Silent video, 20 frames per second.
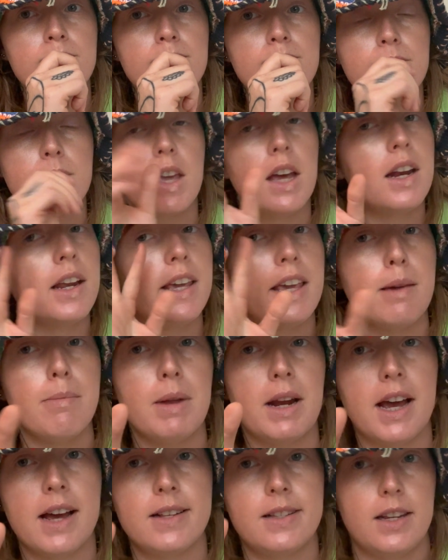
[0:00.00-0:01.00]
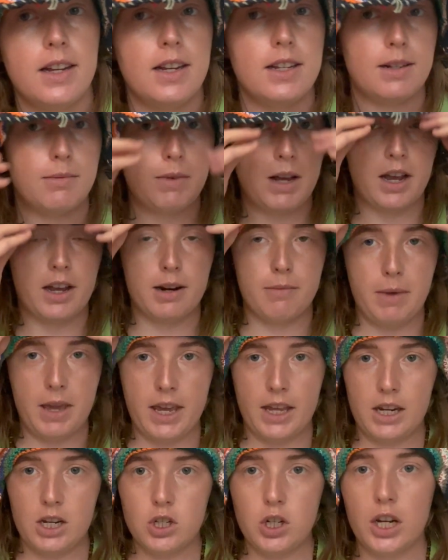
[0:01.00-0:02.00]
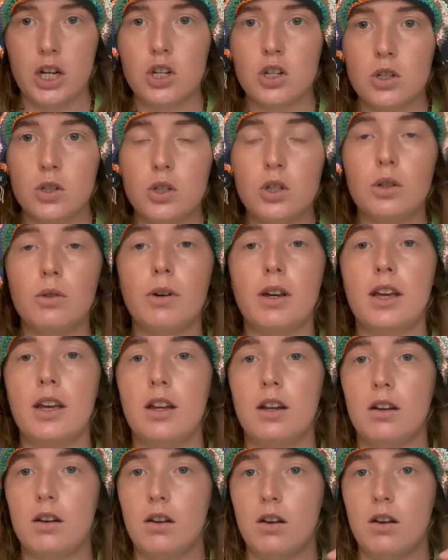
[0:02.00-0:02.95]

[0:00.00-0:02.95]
I'm gonna keep it as is. I'm not gonna make any changes to it.